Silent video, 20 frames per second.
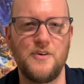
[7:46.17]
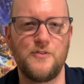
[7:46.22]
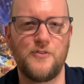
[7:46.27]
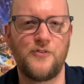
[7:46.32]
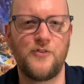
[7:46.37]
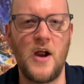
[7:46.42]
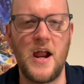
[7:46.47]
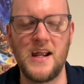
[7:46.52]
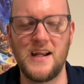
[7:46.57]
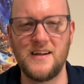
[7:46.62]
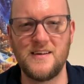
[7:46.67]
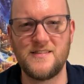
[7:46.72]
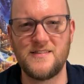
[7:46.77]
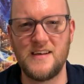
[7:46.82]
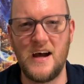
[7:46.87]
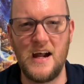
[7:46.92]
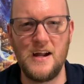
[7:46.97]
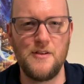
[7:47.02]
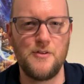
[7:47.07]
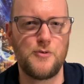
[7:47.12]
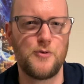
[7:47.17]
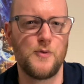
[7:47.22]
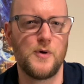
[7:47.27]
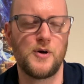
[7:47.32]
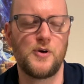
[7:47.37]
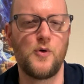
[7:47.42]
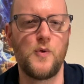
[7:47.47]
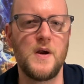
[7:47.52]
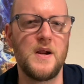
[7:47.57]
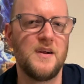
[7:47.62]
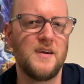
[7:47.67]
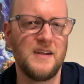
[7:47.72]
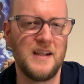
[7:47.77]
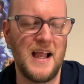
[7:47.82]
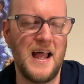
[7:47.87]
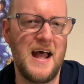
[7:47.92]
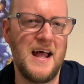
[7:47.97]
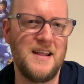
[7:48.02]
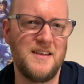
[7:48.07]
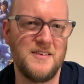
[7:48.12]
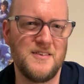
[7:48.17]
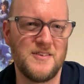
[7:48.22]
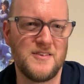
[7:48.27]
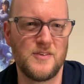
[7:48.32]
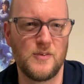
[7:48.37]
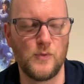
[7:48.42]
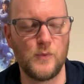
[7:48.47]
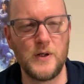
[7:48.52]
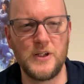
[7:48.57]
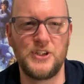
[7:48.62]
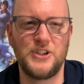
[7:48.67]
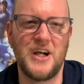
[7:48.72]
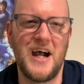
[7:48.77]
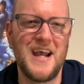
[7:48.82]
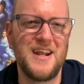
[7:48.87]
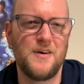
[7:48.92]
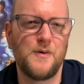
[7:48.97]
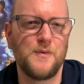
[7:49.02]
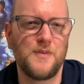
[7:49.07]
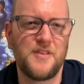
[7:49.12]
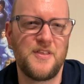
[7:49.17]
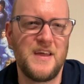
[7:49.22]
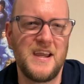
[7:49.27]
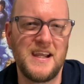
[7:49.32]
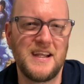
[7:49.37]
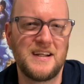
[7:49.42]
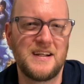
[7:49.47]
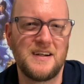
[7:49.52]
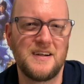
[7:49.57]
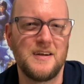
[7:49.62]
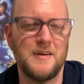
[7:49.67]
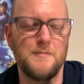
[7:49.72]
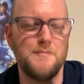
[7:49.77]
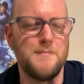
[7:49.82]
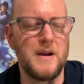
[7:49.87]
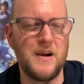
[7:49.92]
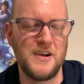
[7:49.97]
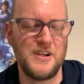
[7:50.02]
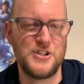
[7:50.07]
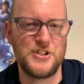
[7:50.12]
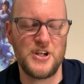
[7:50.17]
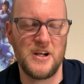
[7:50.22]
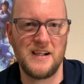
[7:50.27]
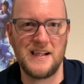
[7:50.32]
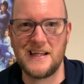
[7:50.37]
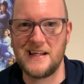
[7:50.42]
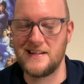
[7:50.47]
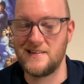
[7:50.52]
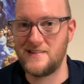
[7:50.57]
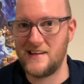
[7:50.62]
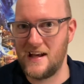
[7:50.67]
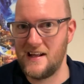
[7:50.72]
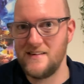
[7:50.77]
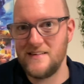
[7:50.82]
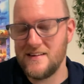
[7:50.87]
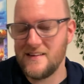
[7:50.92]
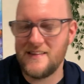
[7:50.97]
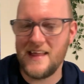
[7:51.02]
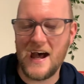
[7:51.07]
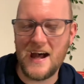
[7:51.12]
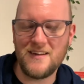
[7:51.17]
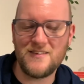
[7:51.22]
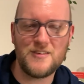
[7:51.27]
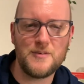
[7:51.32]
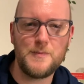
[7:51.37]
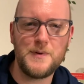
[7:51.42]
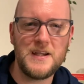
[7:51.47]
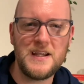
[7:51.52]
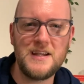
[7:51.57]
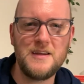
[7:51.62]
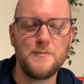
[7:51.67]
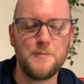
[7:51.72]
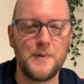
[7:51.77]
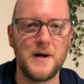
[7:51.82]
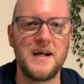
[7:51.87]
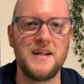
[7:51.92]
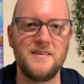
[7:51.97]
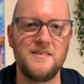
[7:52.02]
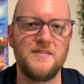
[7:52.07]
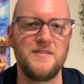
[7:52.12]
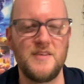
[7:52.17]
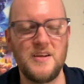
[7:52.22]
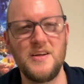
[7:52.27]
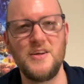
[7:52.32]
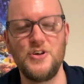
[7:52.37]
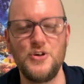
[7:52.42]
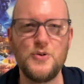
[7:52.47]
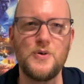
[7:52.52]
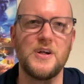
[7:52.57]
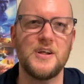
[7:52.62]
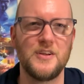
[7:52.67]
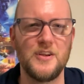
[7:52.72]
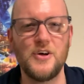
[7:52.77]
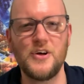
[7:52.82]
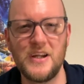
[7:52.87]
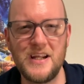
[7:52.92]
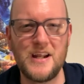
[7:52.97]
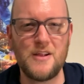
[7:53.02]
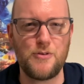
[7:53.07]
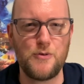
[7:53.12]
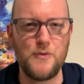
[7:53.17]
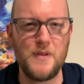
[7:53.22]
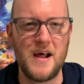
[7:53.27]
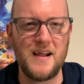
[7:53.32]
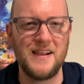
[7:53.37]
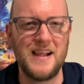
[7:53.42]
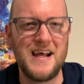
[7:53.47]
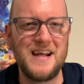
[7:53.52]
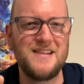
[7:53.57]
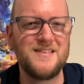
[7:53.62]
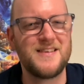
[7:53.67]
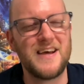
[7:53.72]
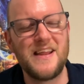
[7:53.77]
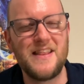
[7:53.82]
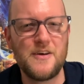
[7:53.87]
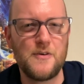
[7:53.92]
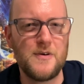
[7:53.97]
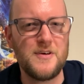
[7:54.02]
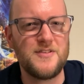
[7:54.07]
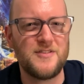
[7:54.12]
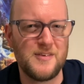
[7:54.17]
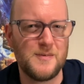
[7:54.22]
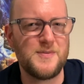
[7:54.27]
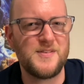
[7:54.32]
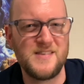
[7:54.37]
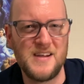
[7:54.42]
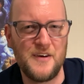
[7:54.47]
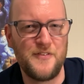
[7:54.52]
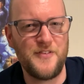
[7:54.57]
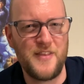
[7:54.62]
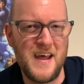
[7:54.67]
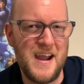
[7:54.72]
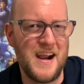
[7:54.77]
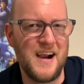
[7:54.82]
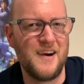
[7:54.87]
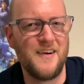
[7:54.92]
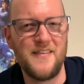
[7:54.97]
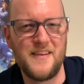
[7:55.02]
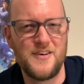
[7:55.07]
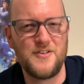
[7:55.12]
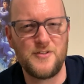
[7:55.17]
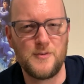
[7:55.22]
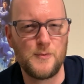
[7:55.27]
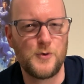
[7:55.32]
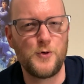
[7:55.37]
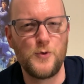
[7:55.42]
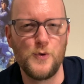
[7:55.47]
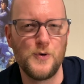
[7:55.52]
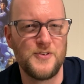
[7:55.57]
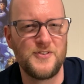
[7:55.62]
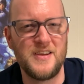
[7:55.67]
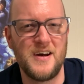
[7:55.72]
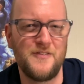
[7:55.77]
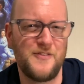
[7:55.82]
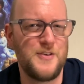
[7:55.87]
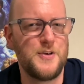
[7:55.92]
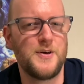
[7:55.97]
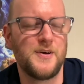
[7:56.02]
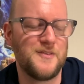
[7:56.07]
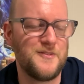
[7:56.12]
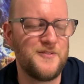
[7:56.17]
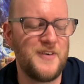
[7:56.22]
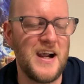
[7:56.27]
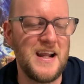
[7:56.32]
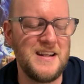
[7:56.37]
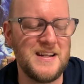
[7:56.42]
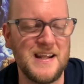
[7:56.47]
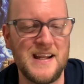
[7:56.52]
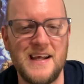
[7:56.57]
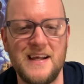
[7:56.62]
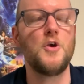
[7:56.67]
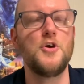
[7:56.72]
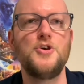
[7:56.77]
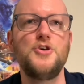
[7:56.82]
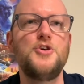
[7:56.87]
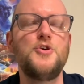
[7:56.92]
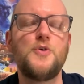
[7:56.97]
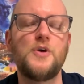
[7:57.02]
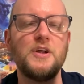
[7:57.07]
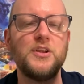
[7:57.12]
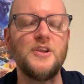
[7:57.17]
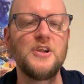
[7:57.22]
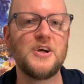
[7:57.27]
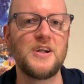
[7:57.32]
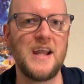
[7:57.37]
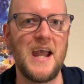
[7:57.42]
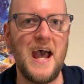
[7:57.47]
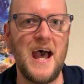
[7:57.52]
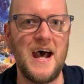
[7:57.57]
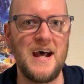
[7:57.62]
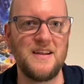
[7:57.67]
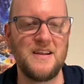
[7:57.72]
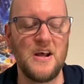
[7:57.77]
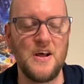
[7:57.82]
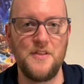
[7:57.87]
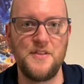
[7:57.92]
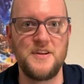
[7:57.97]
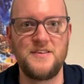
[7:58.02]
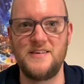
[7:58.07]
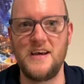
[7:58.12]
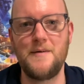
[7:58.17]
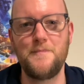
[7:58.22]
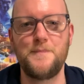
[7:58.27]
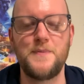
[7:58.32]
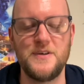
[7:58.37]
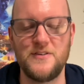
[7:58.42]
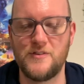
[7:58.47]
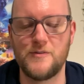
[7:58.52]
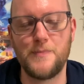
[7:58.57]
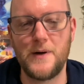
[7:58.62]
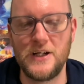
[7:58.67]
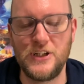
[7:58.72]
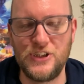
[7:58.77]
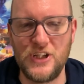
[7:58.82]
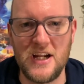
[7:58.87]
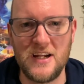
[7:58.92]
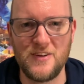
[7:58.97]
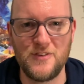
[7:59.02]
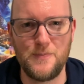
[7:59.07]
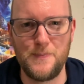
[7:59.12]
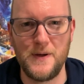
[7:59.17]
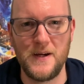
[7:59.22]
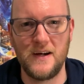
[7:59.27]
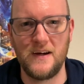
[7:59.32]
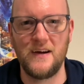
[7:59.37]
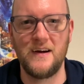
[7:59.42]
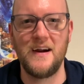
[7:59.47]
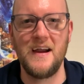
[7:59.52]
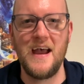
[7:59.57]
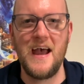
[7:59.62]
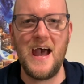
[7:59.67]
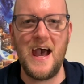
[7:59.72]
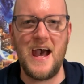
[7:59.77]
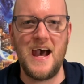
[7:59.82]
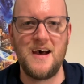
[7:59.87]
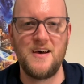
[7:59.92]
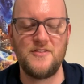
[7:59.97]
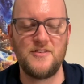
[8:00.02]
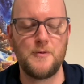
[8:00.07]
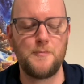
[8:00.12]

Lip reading: Frankenstein through a queer lens, which I don't think Mary Shelley intended that to be, but you can look at it through that lens, and there is some stuff there. There's some cool stuff that you can find in it. You can look at The Tempest by Shakespeare as a